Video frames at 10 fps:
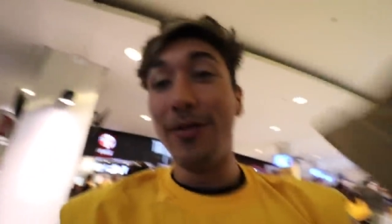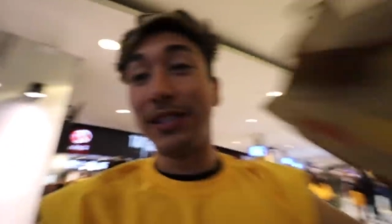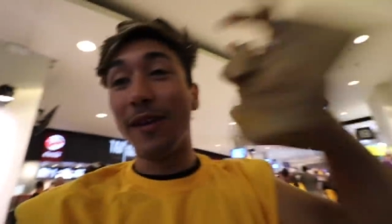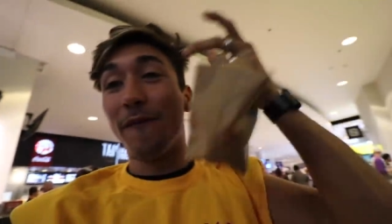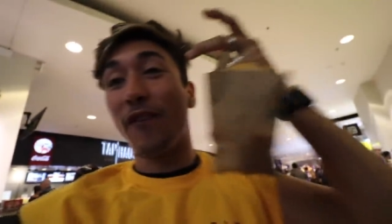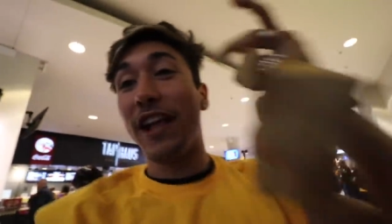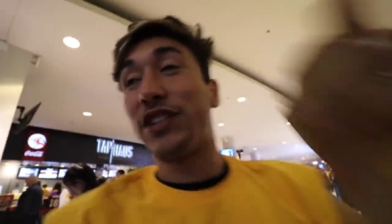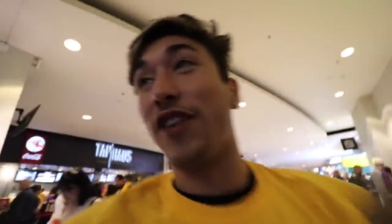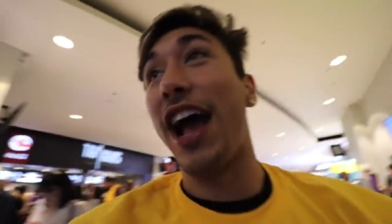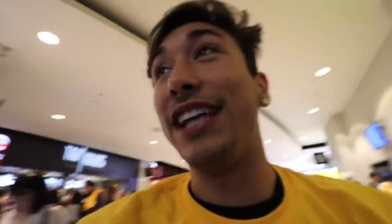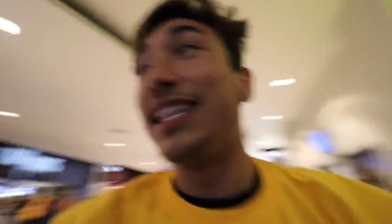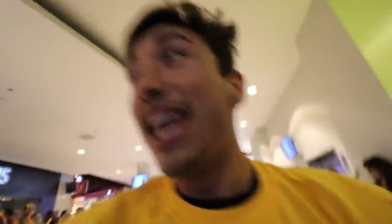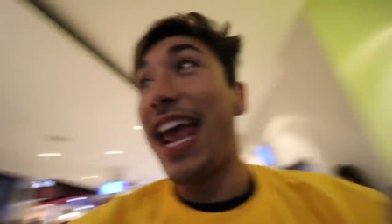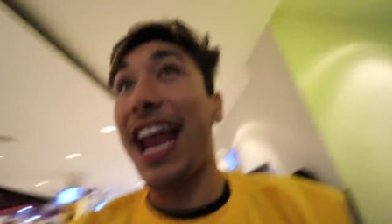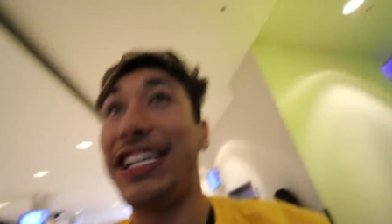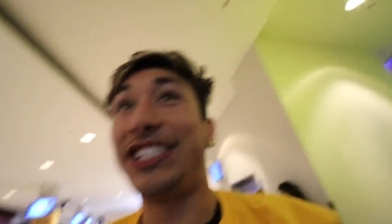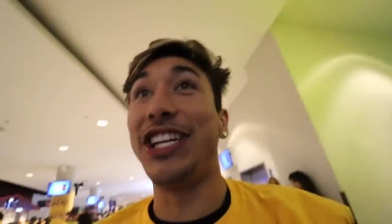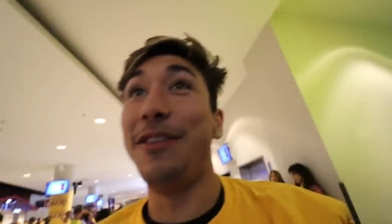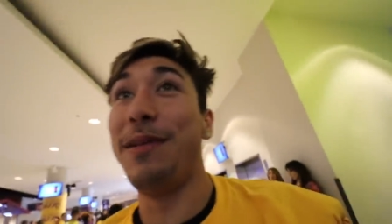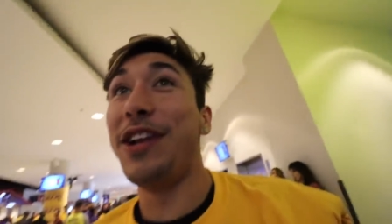with some french fries, and I
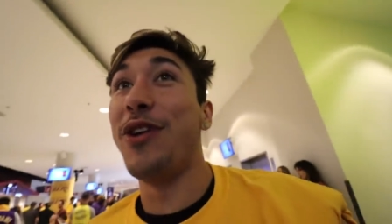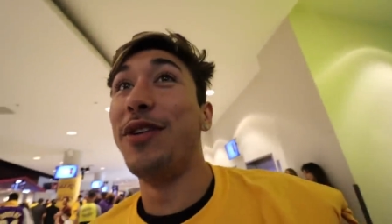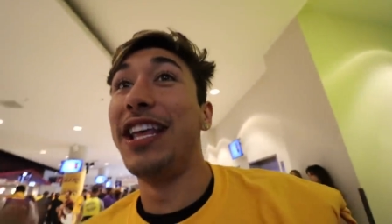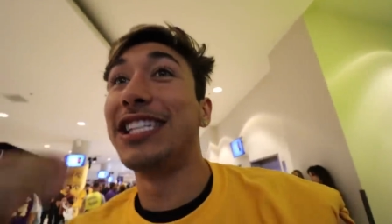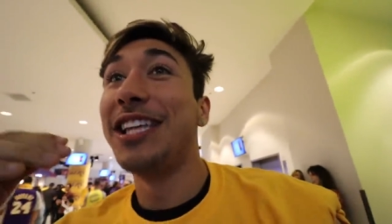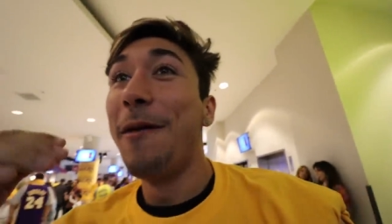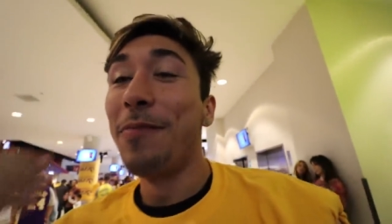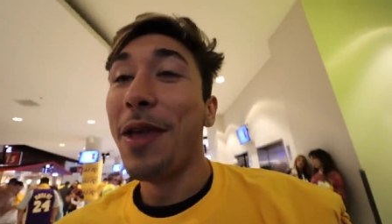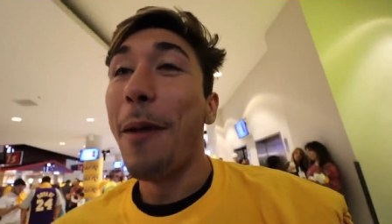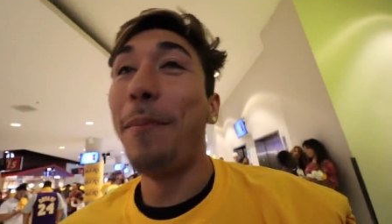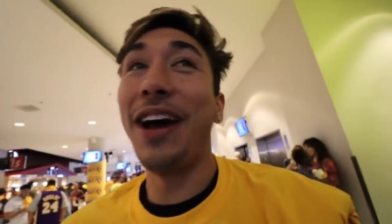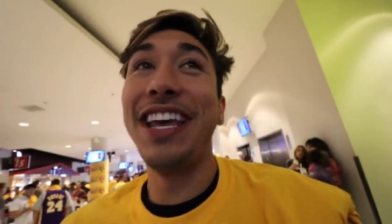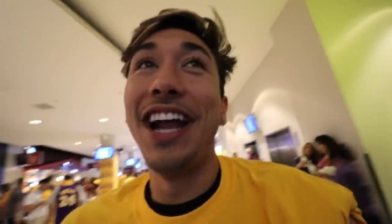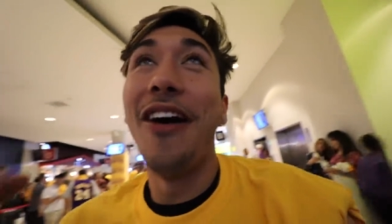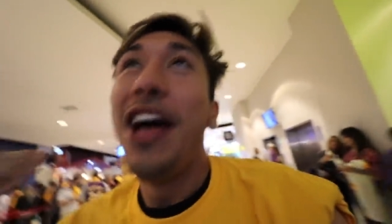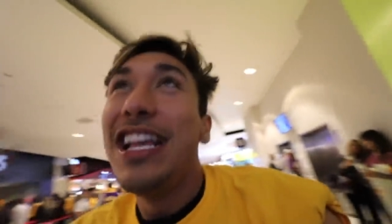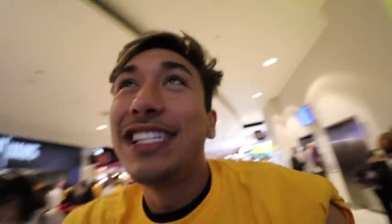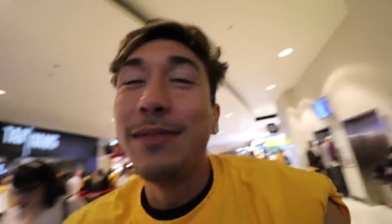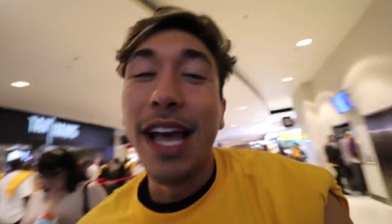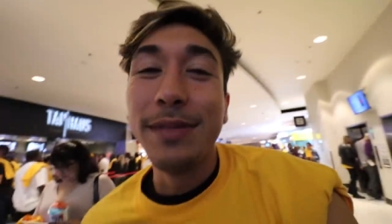shouldn't be doing this, but you know,
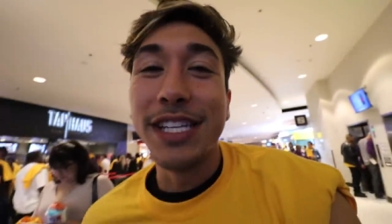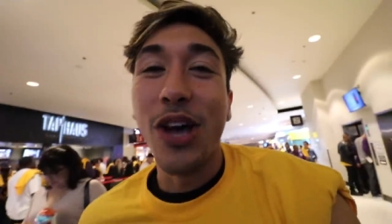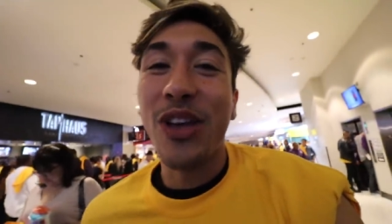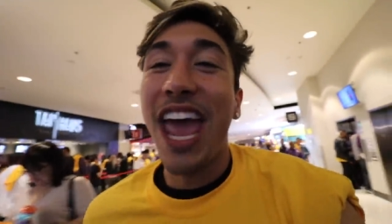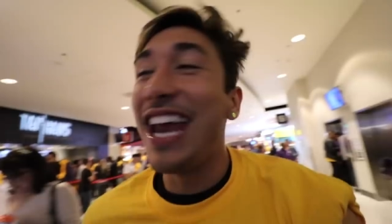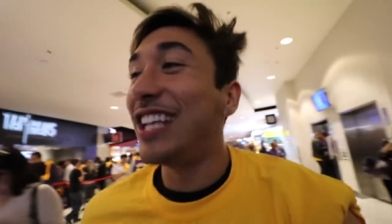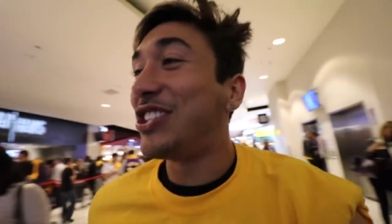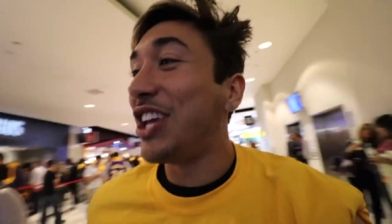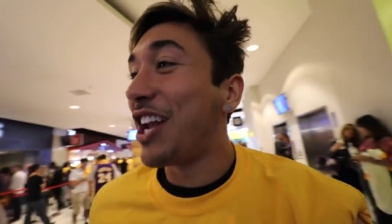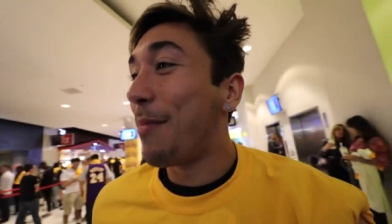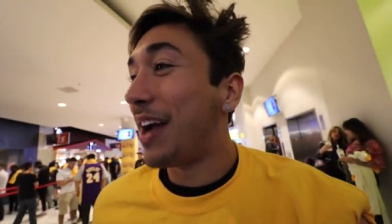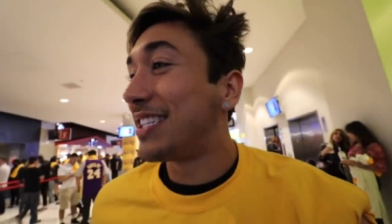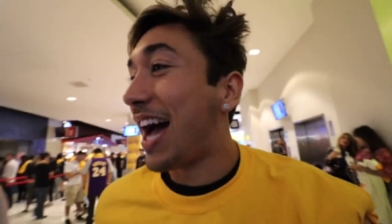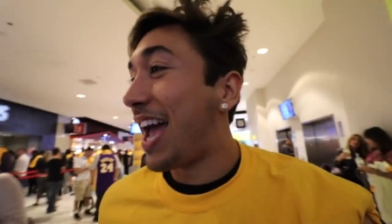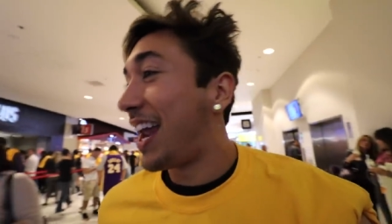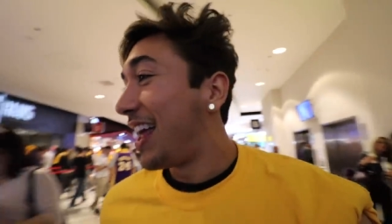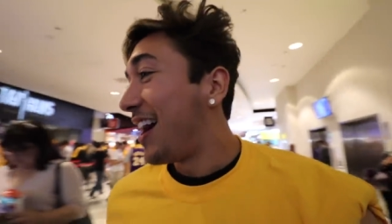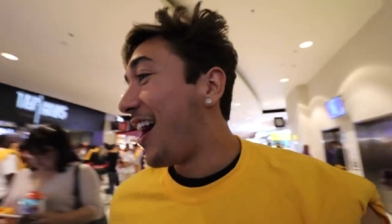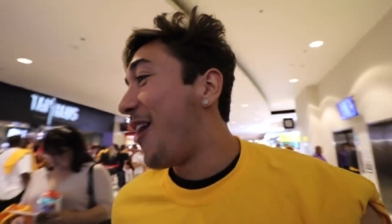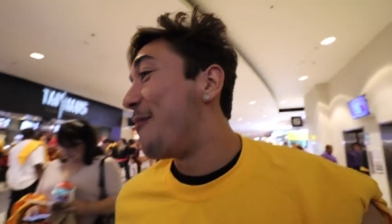sometimes it's okay to cheat on my diet.
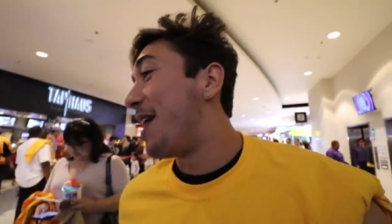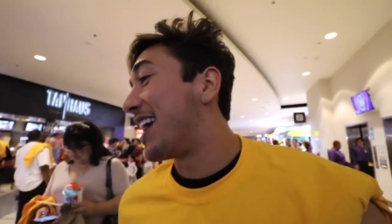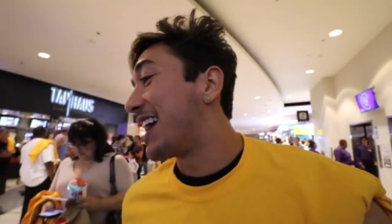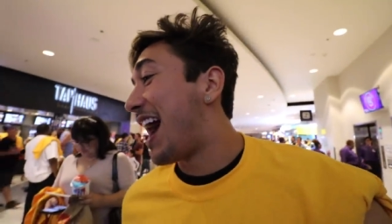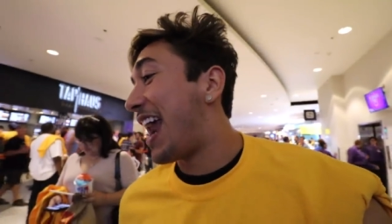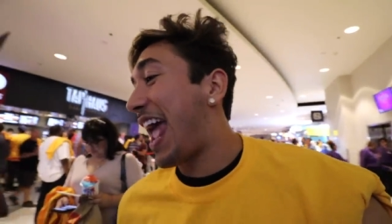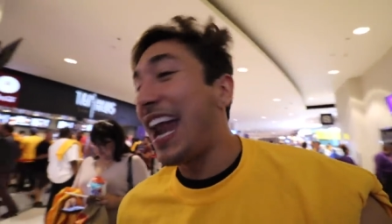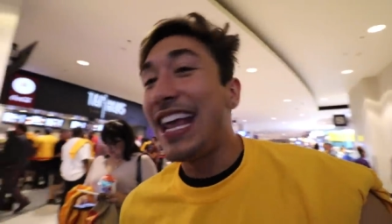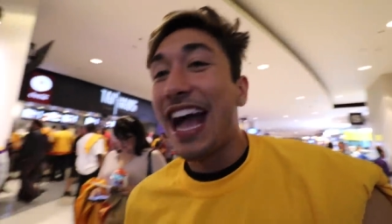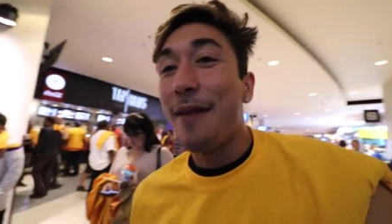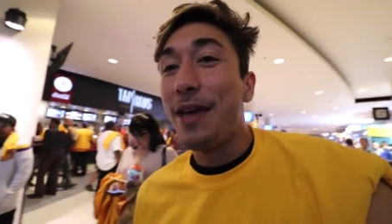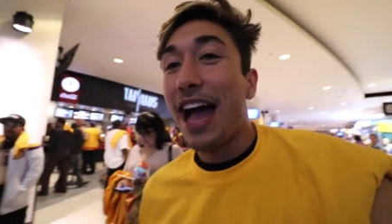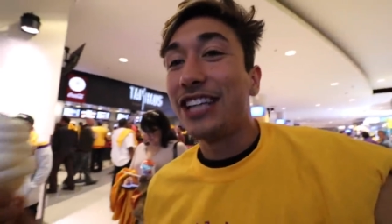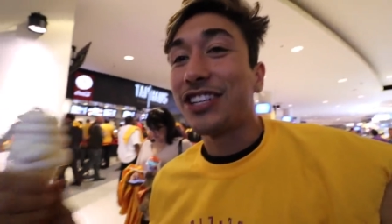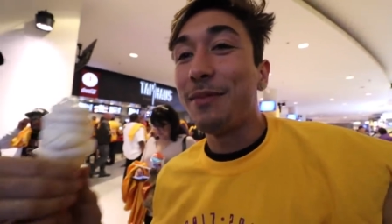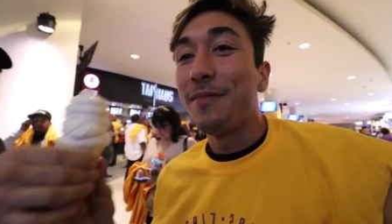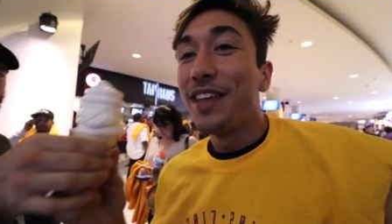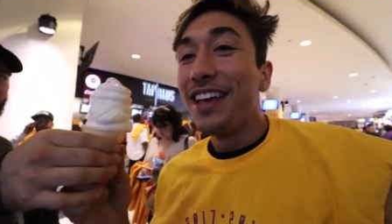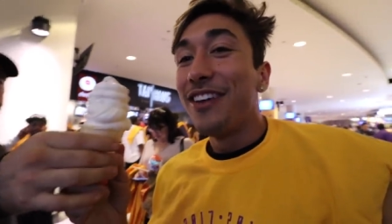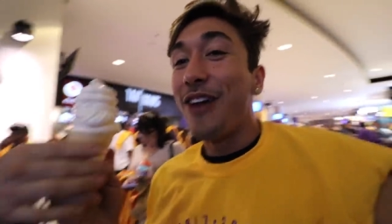Oh my god, and he got me ice cream.
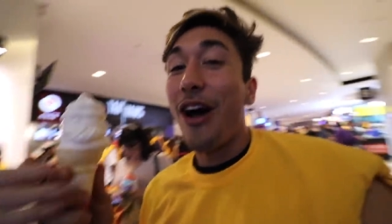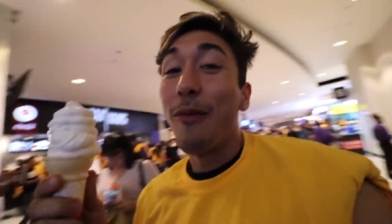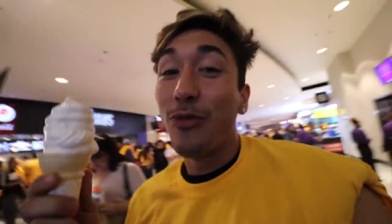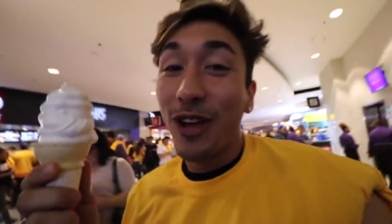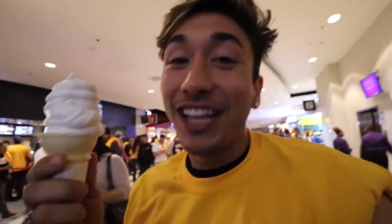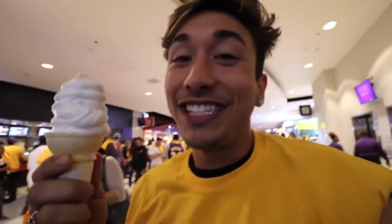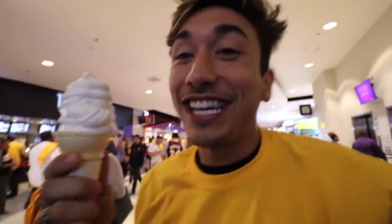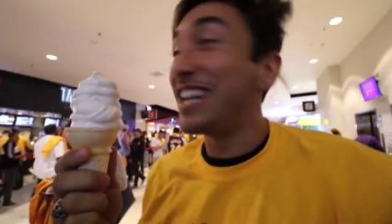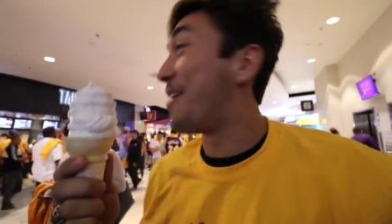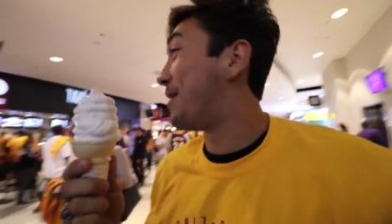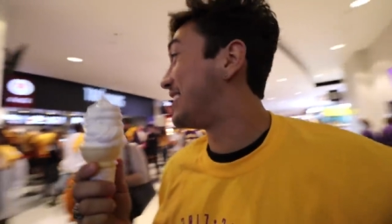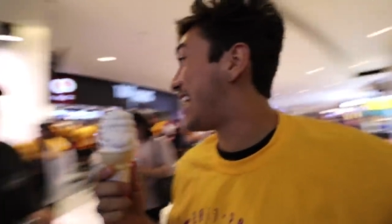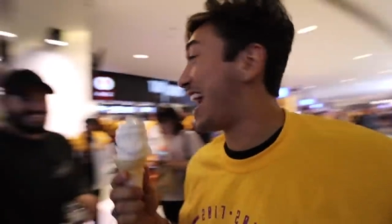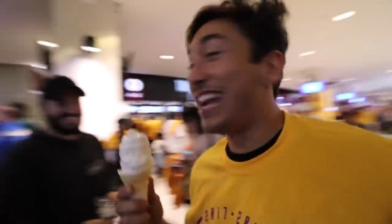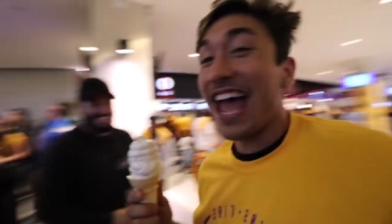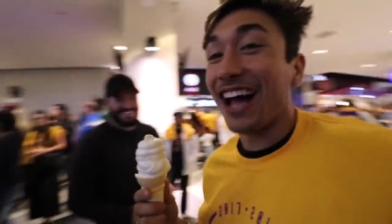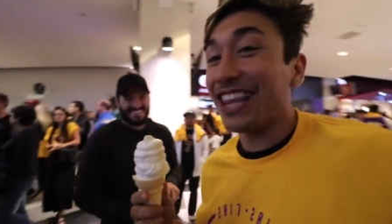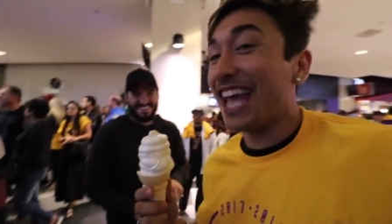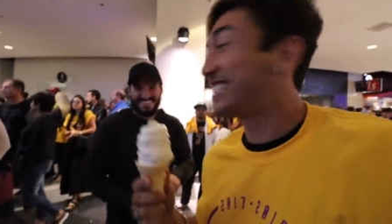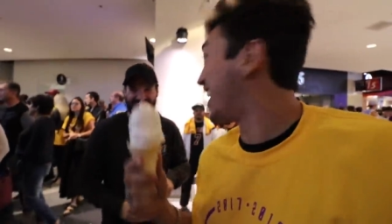Wow, oh, I'm really cheating on my diet now.
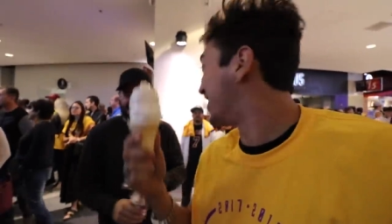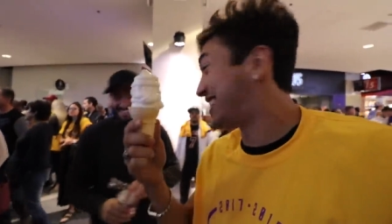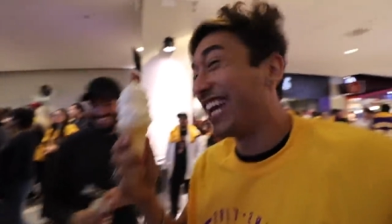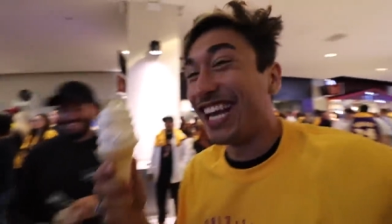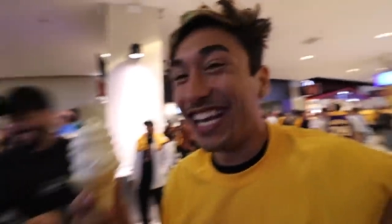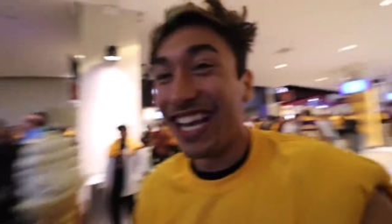Thanks, Alvin.